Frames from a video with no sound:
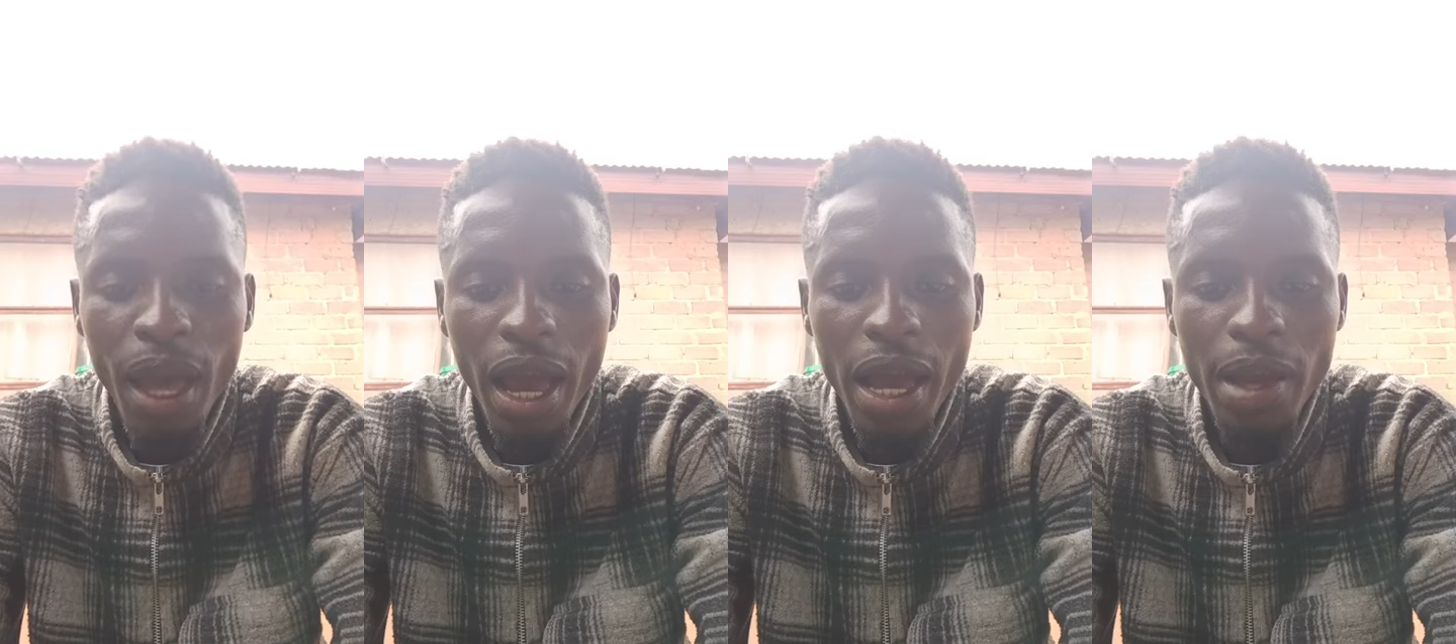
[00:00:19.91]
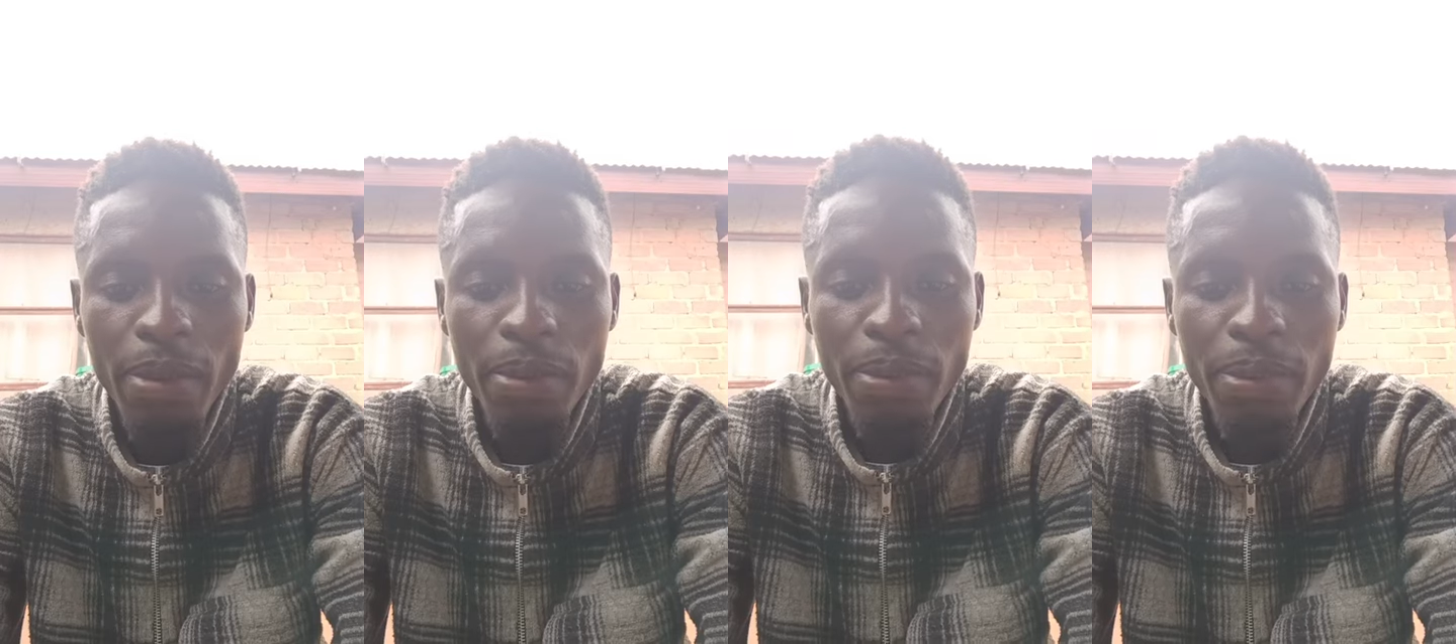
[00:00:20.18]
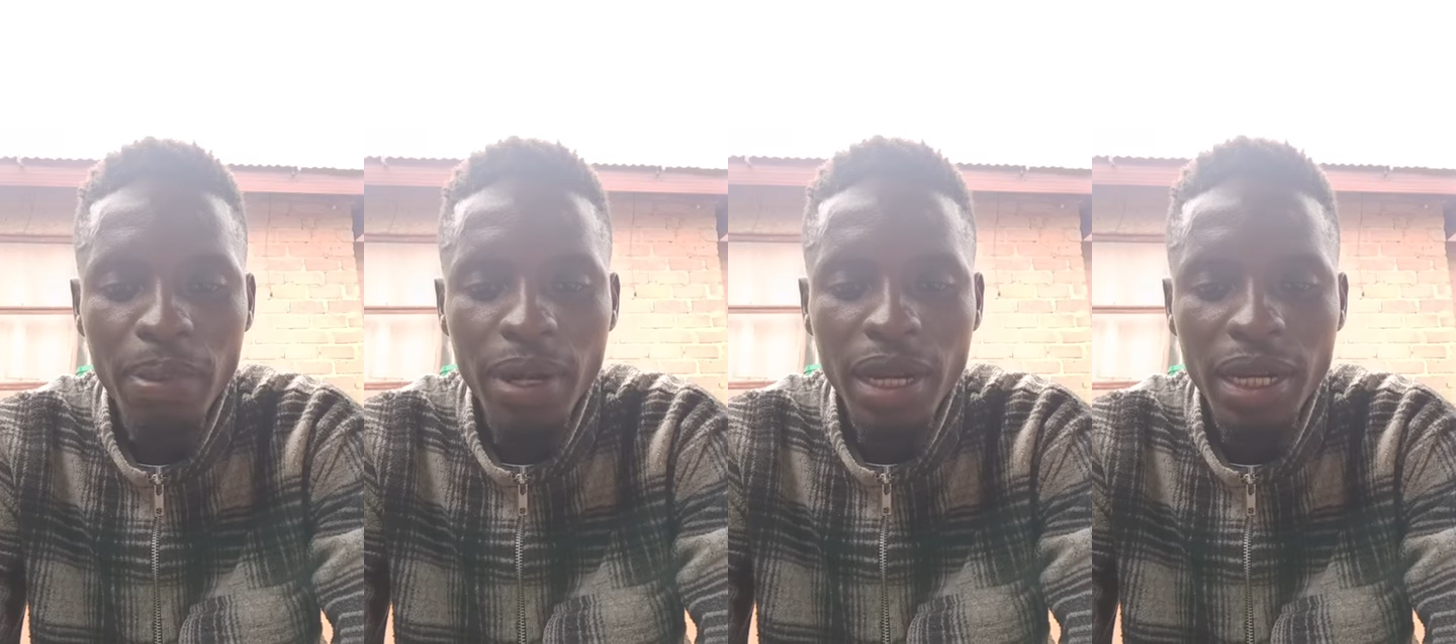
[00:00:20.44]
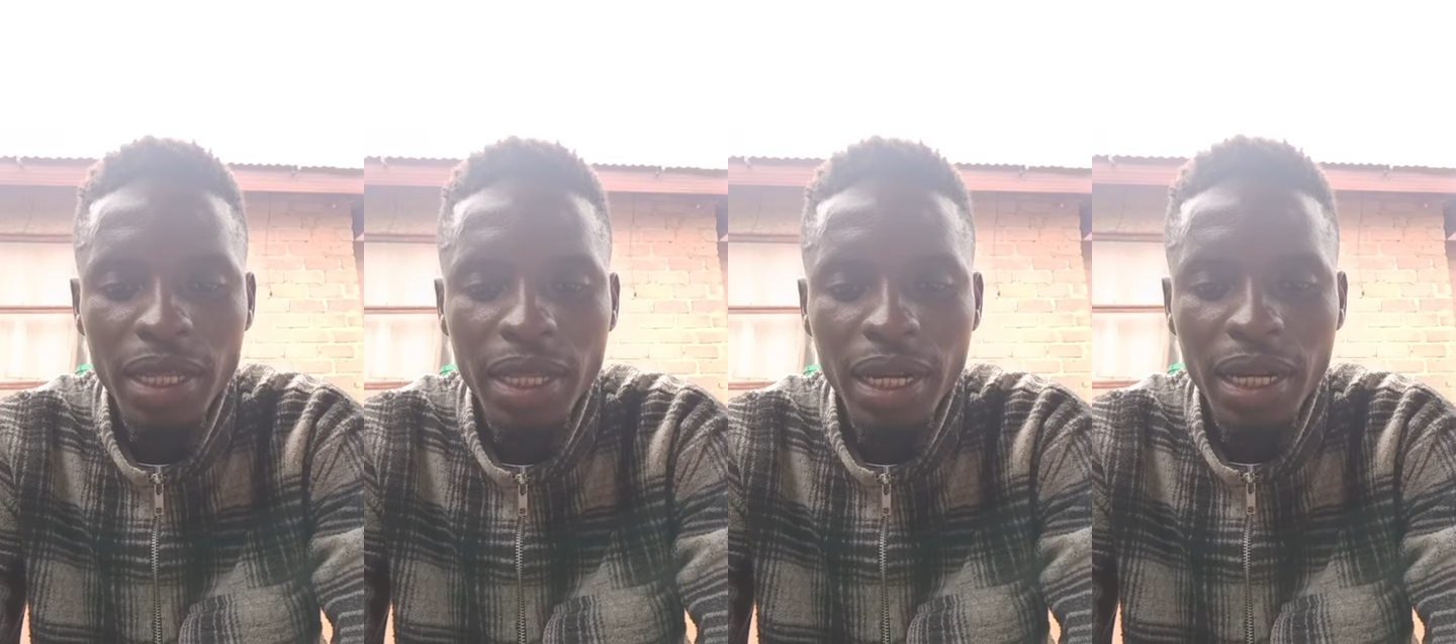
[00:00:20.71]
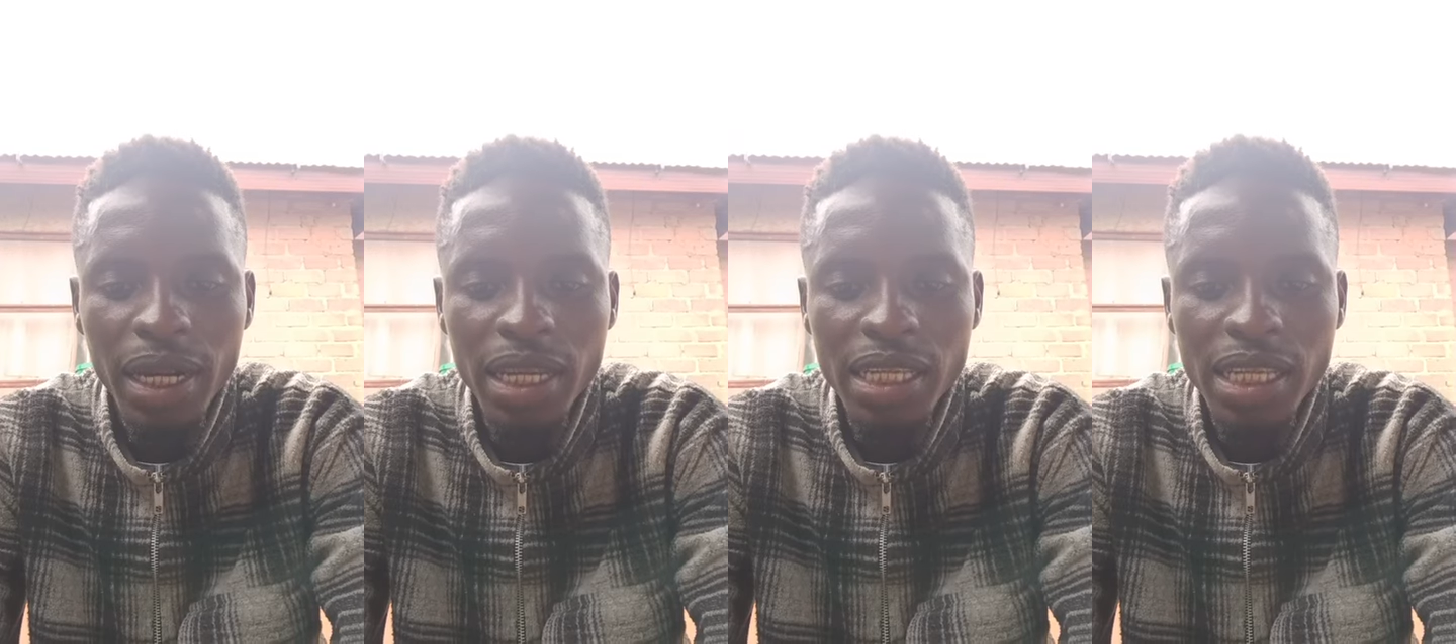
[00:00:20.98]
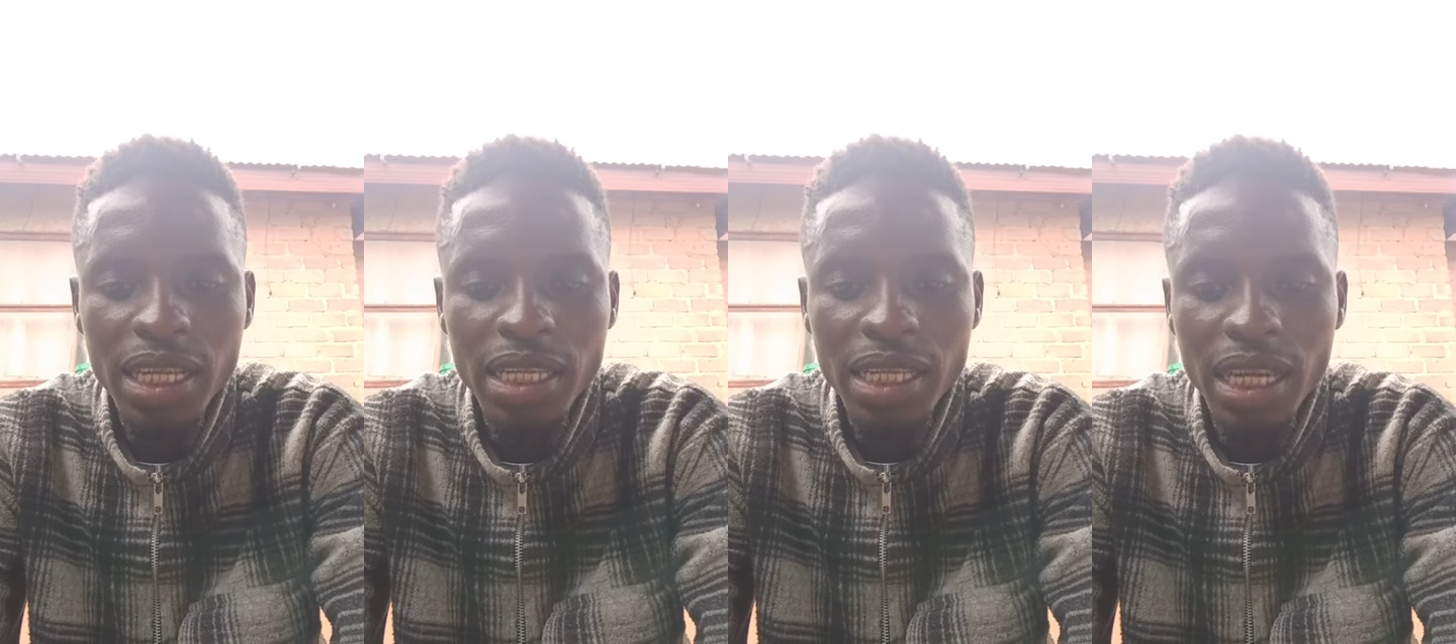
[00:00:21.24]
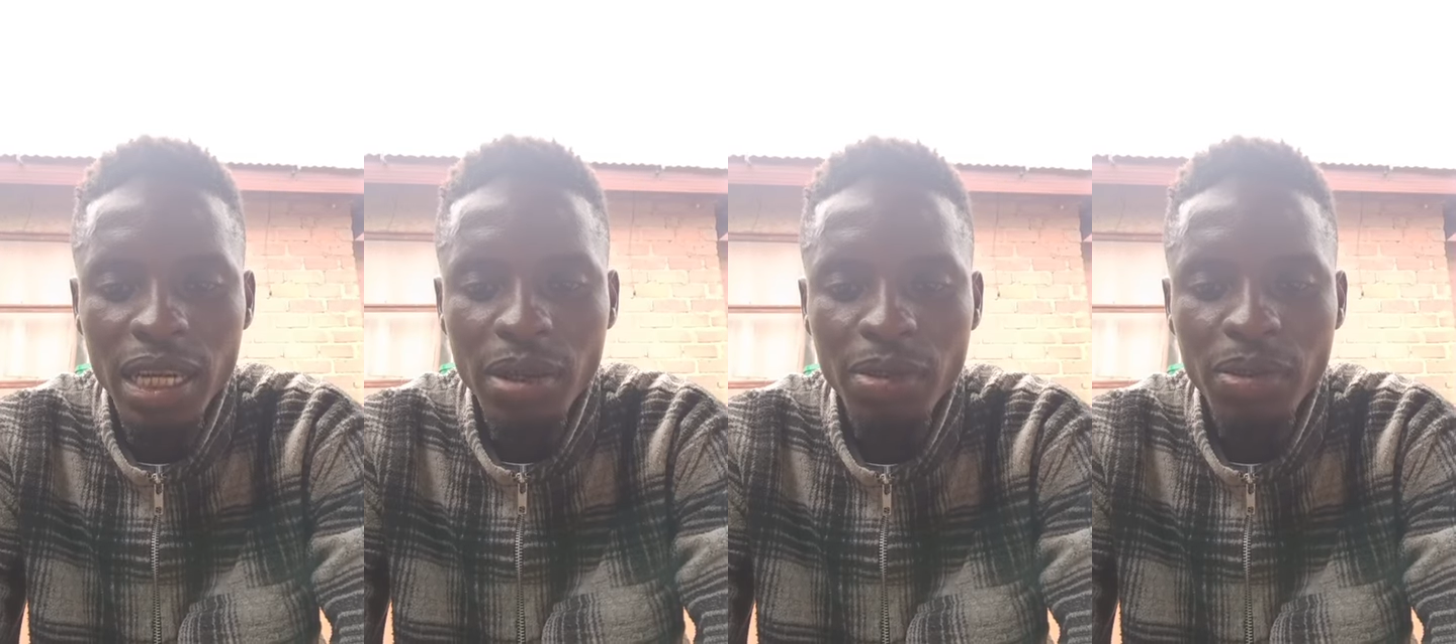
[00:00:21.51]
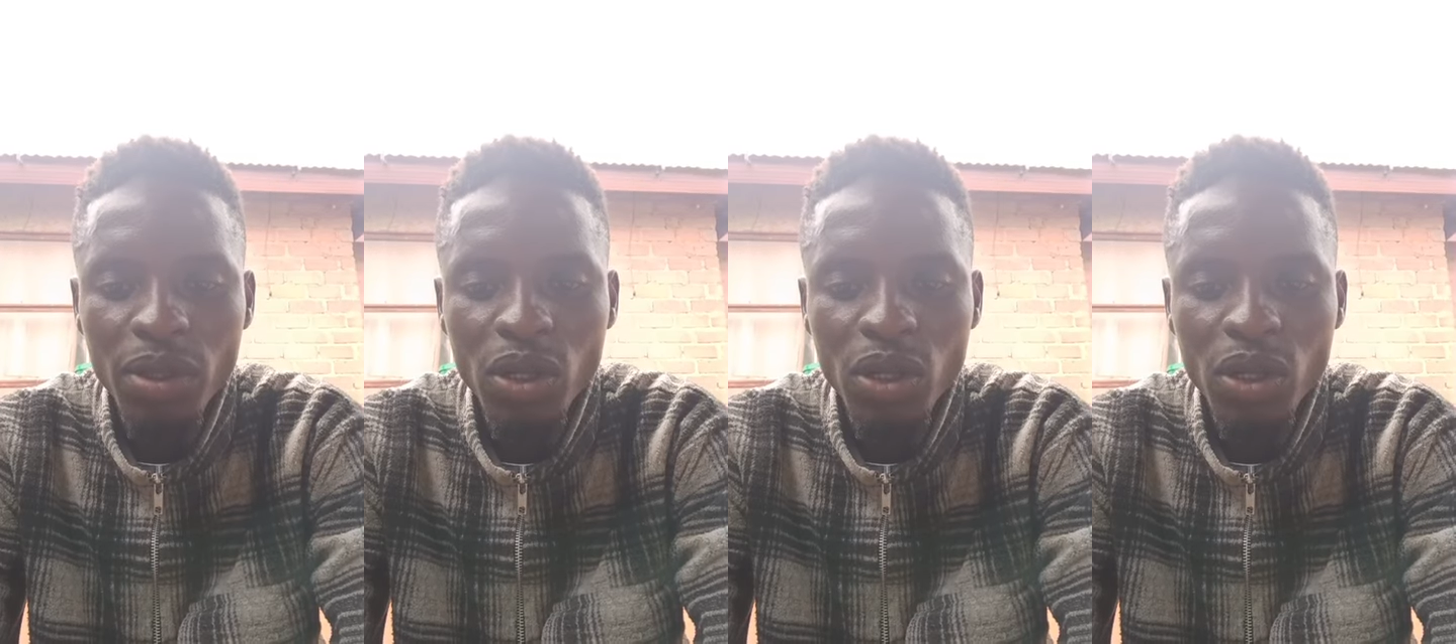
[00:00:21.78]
I plan 3 lessons in